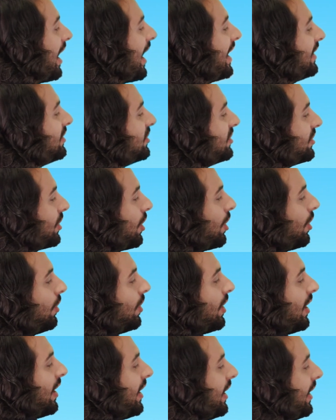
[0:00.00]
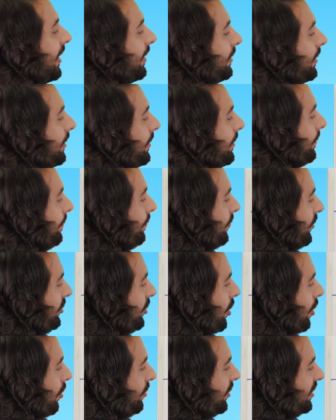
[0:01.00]
And so,
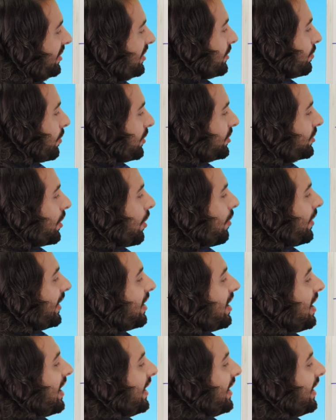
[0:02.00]
so this is what's going